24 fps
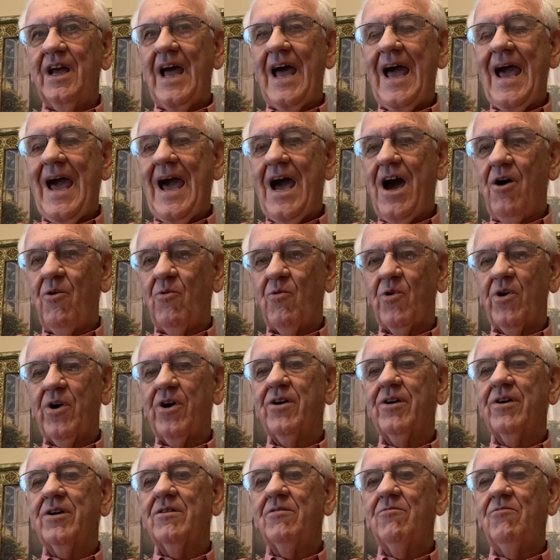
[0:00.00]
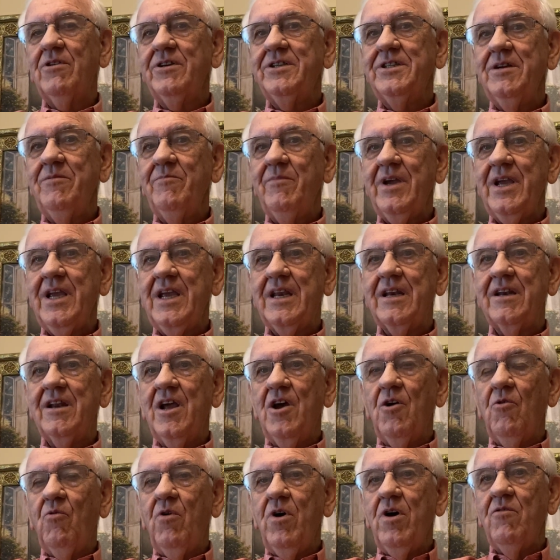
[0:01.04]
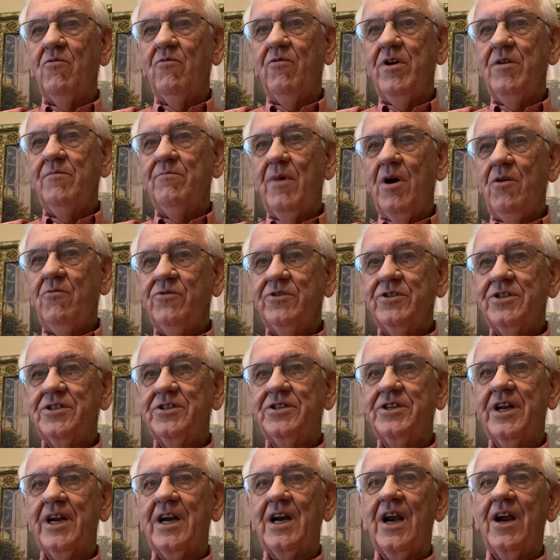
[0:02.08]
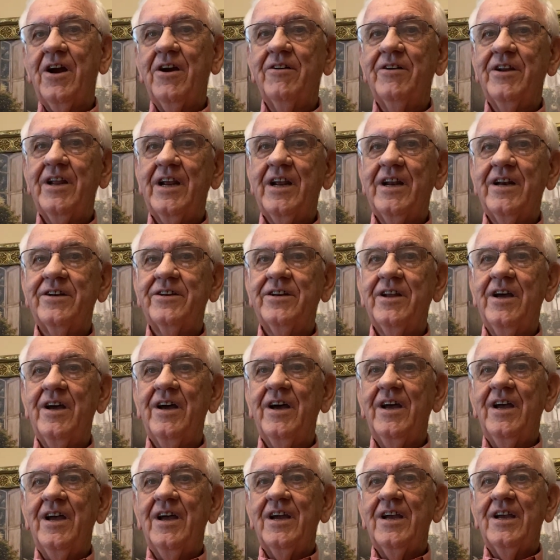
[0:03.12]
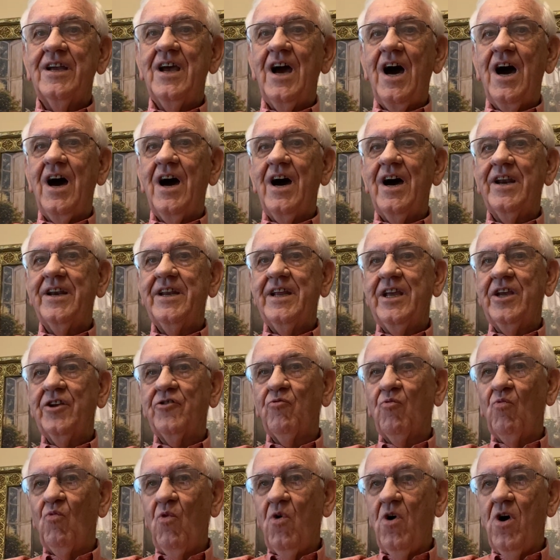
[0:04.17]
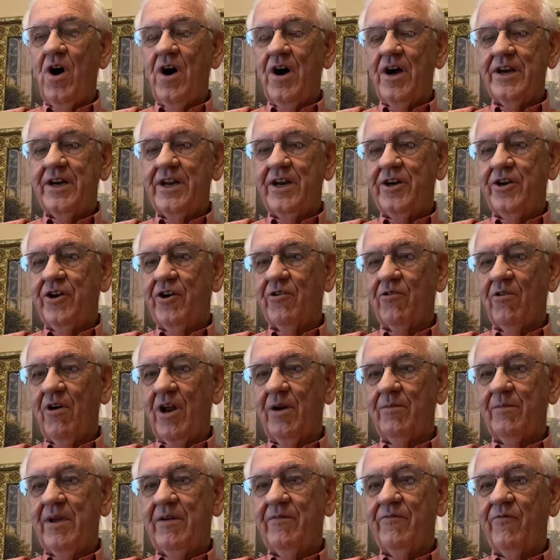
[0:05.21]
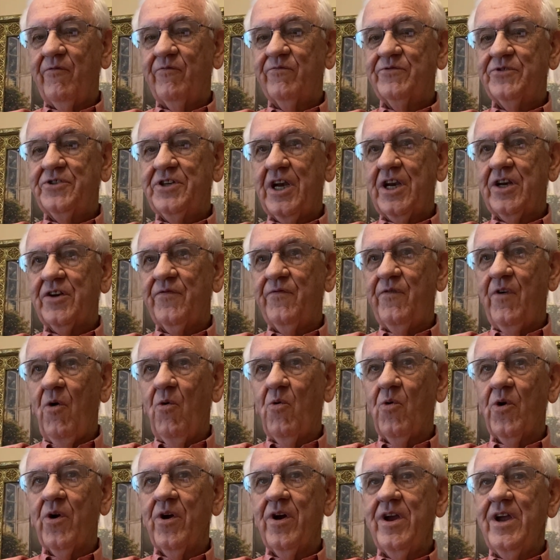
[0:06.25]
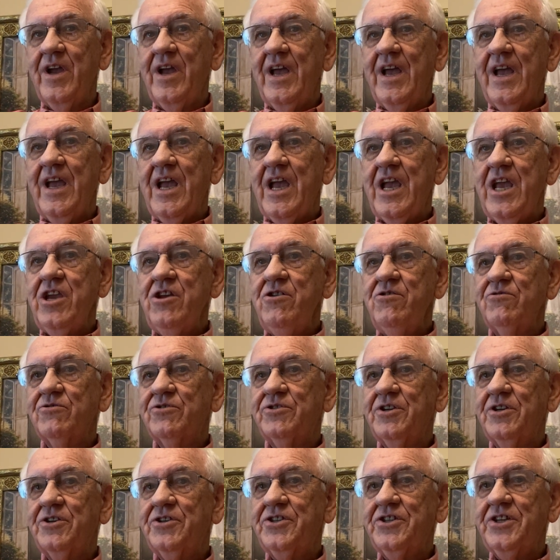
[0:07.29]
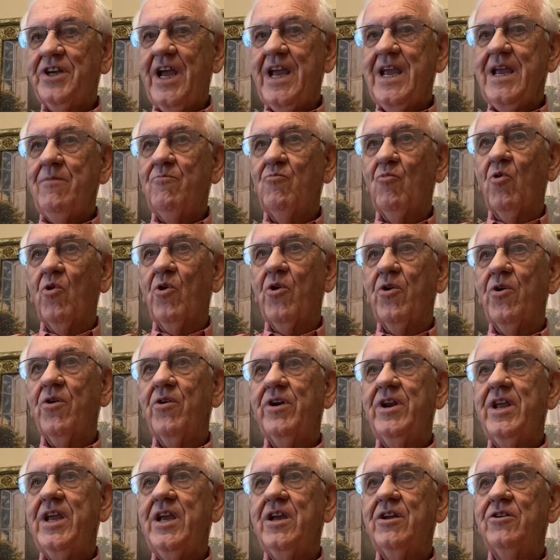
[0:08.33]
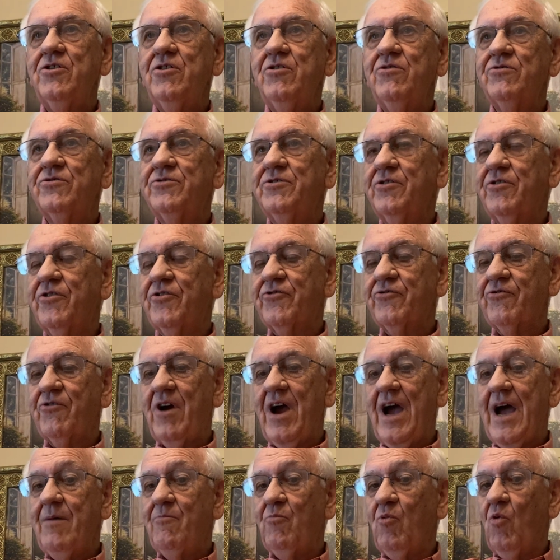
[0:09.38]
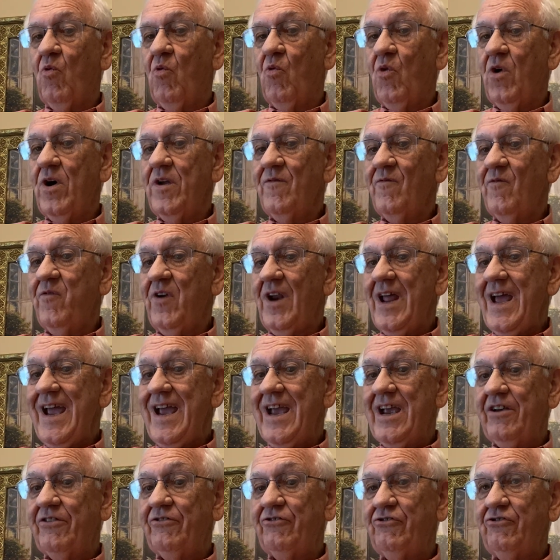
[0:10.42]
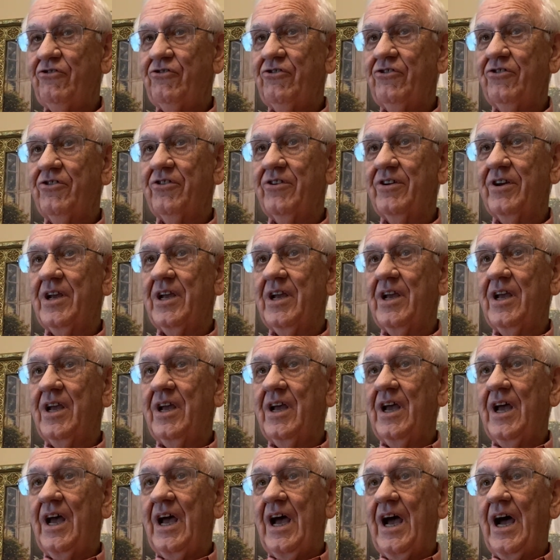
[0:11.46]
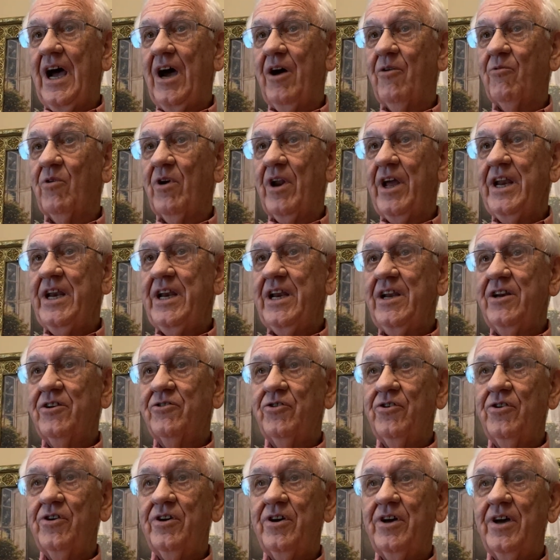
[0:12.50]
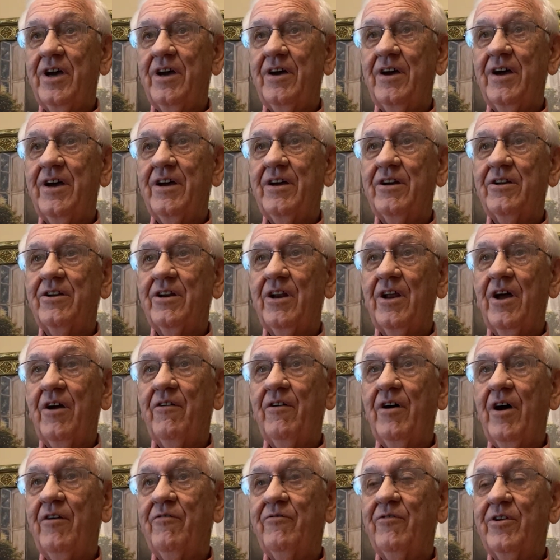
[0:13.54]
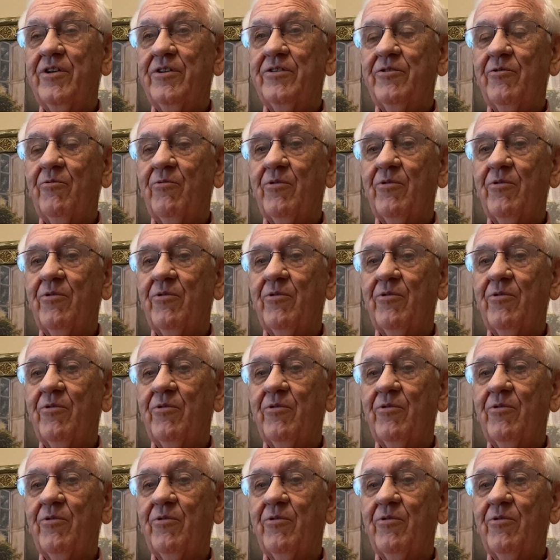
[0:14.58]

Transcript: Our. What's he mean? Well, when Moses declared that uh, God is one in Deuteronomy 6 4, he used the same word he had used to describe one flesh uh, relating to uh, uh, the